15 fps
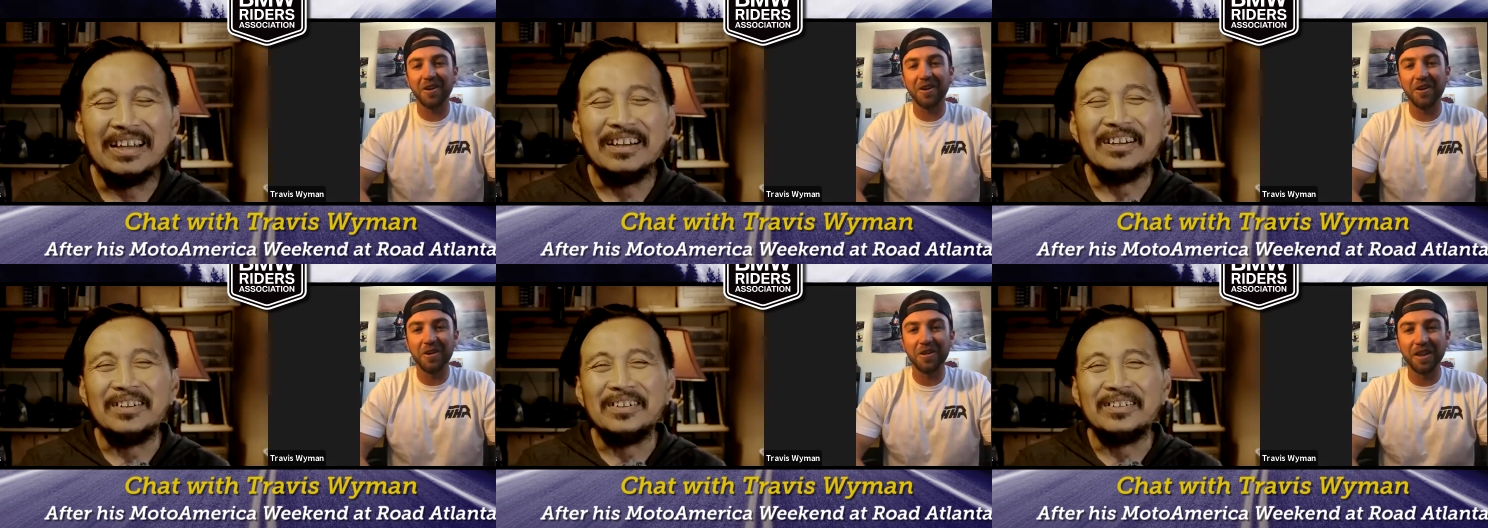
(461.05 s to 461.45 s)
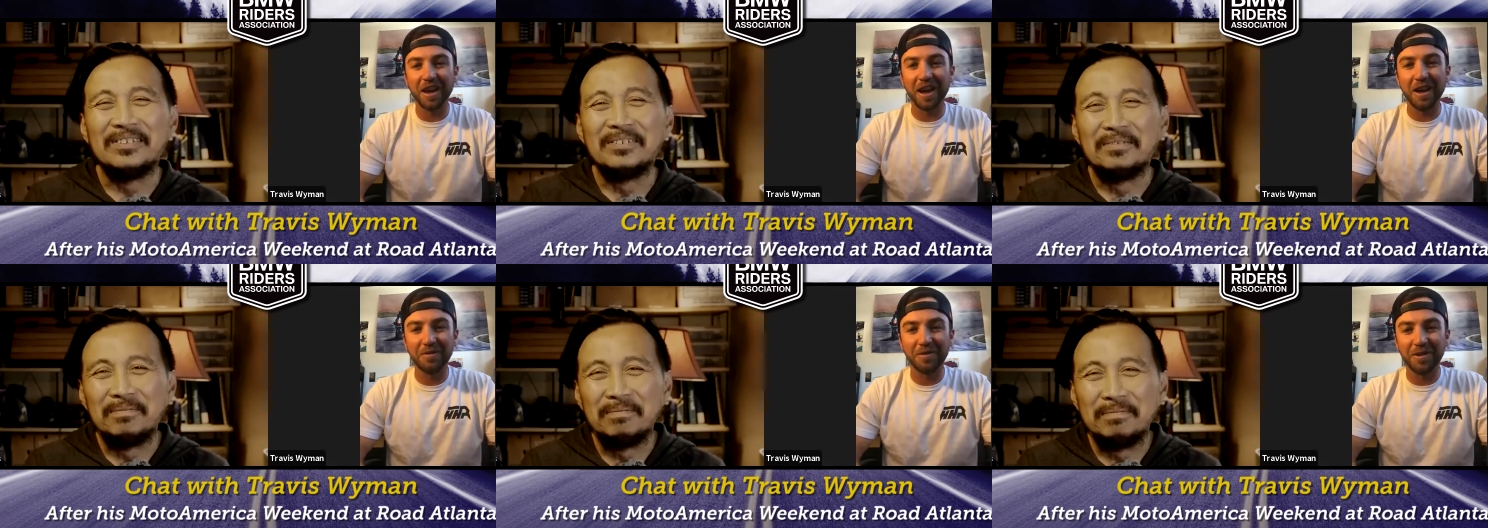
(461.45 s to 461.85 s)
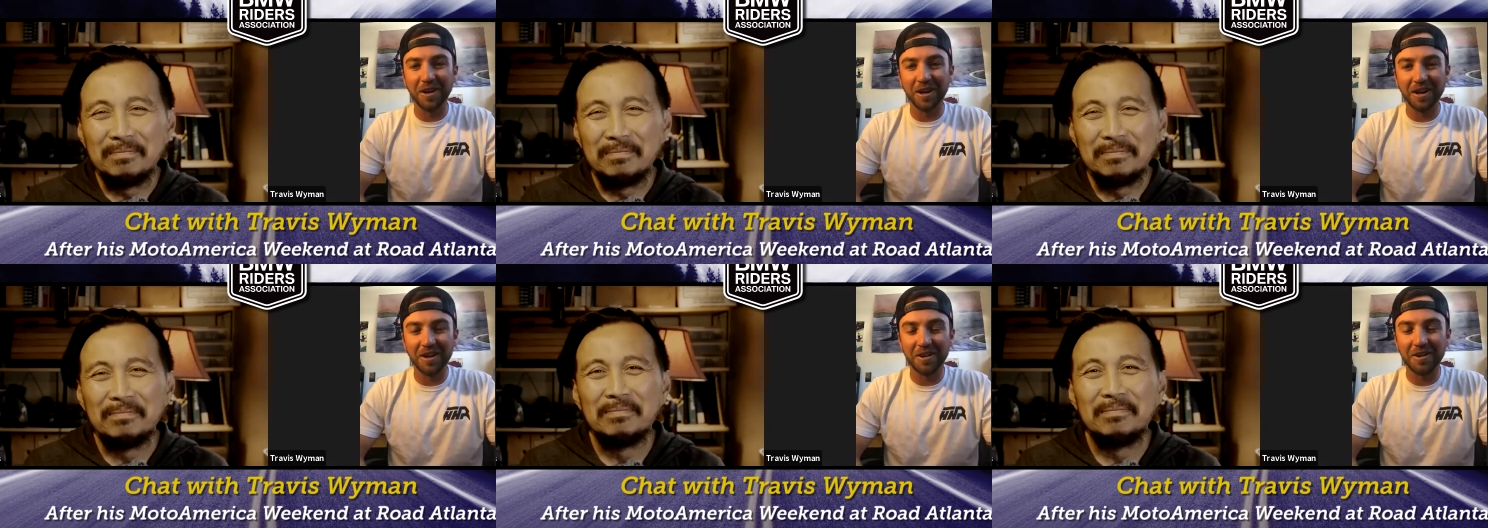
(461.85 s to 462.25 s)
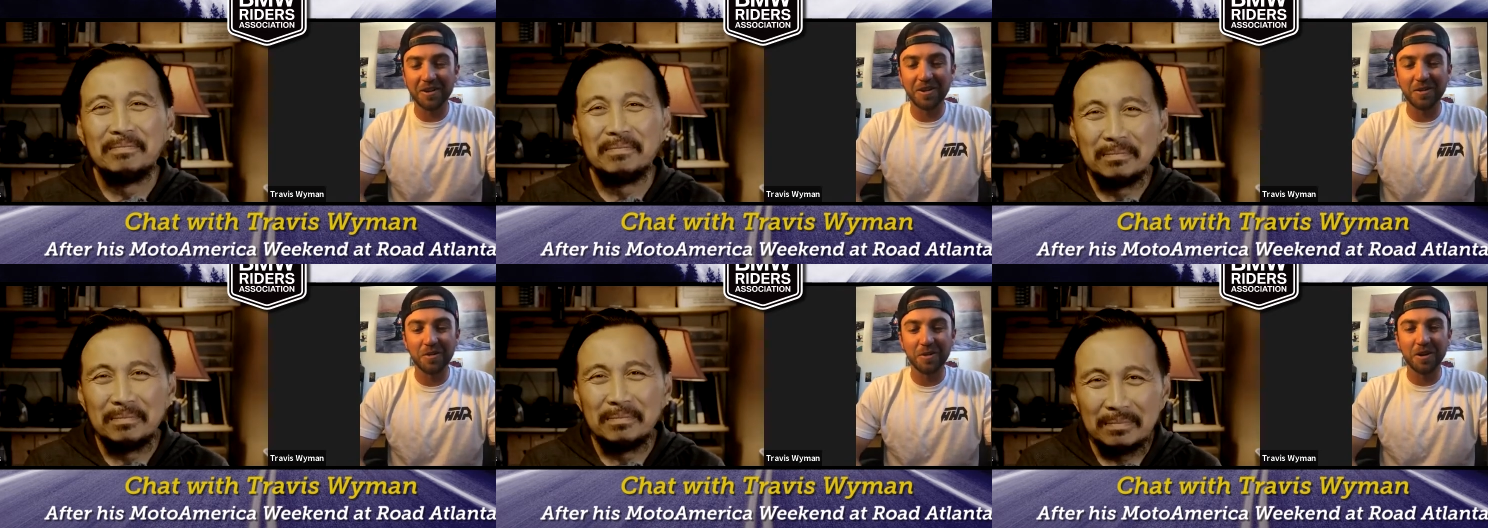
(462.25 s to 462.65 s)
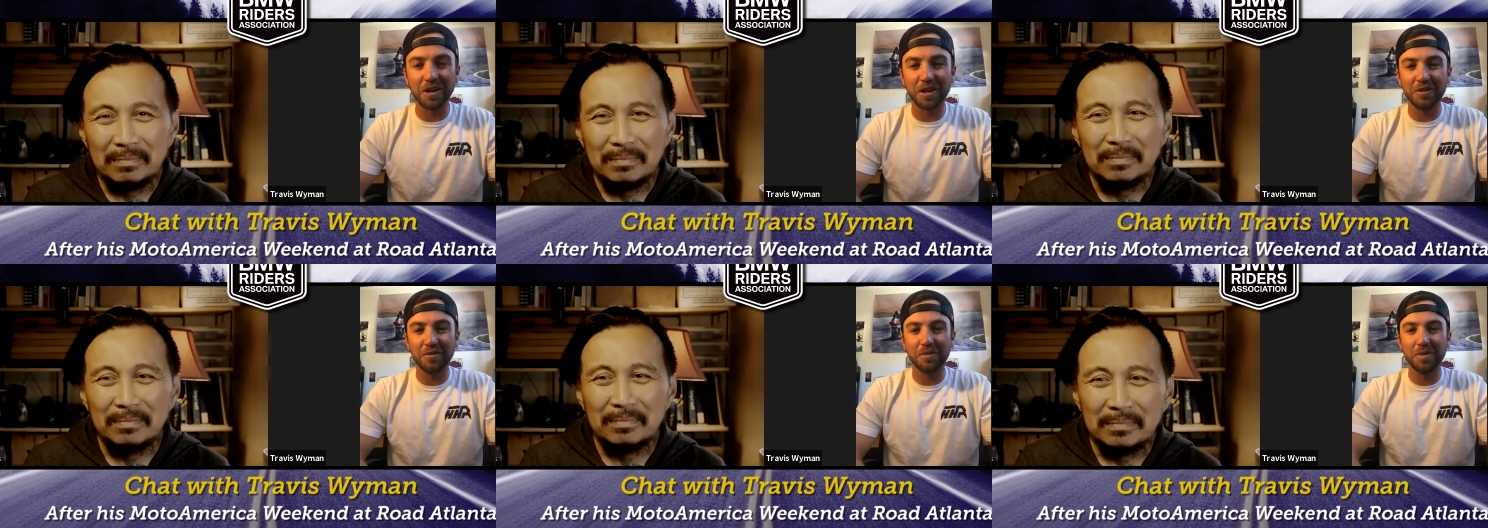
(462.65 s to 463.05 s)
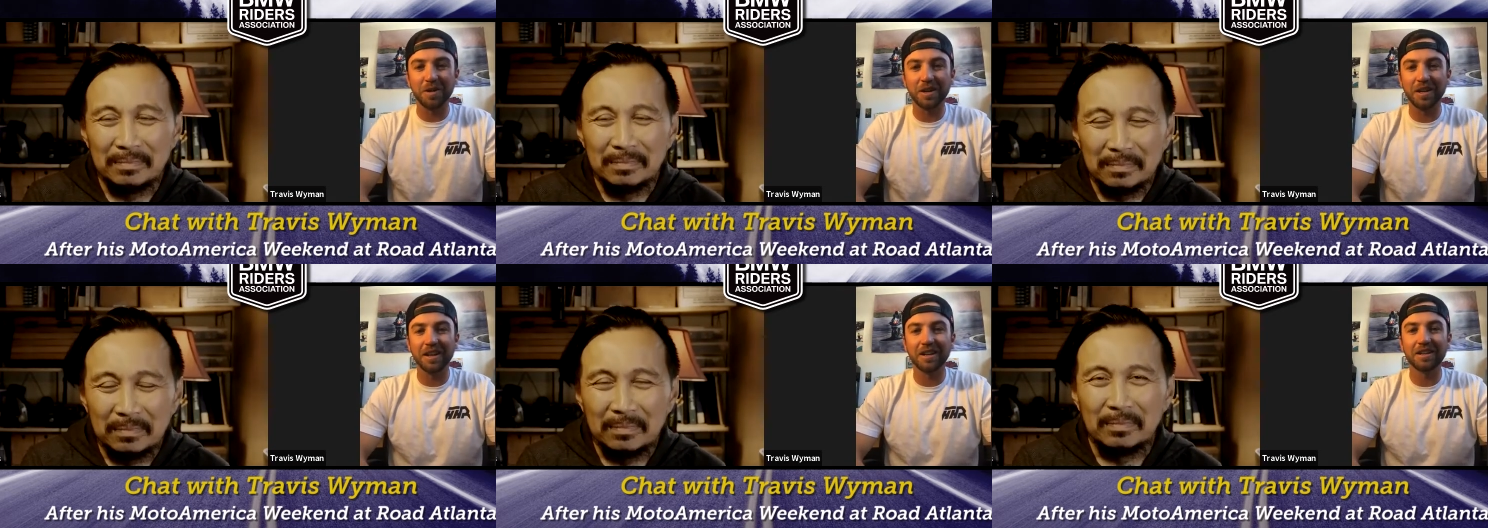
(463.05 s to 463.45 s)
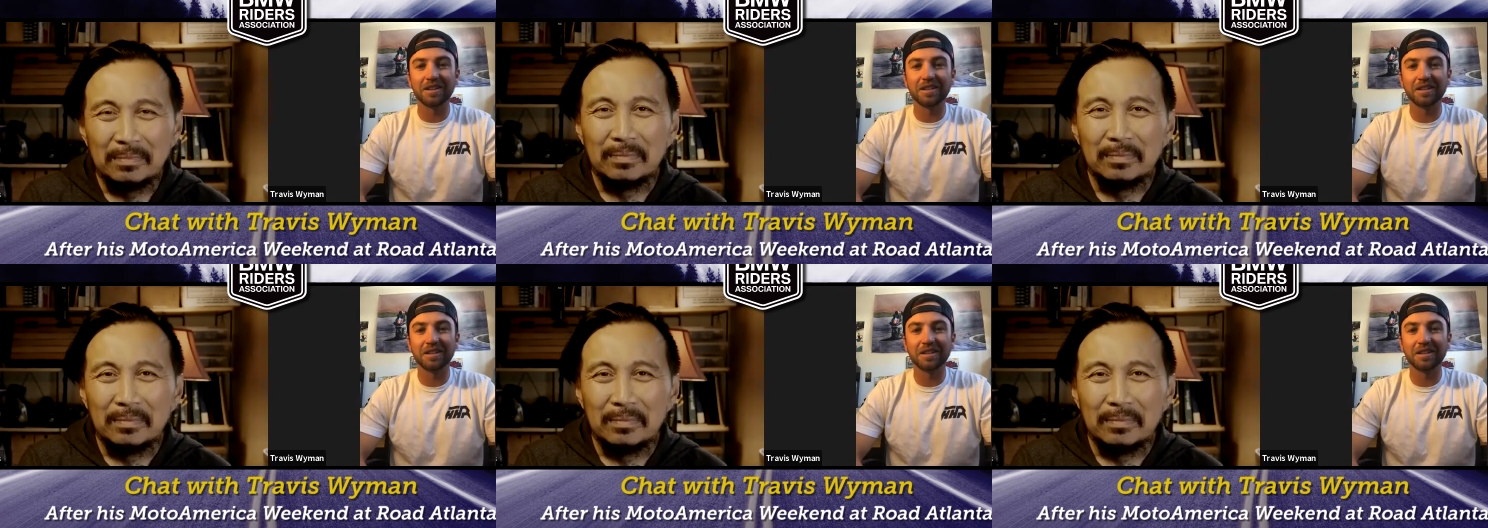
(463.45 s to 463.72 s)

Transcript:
Speaker 1: all the effort and all the work you put in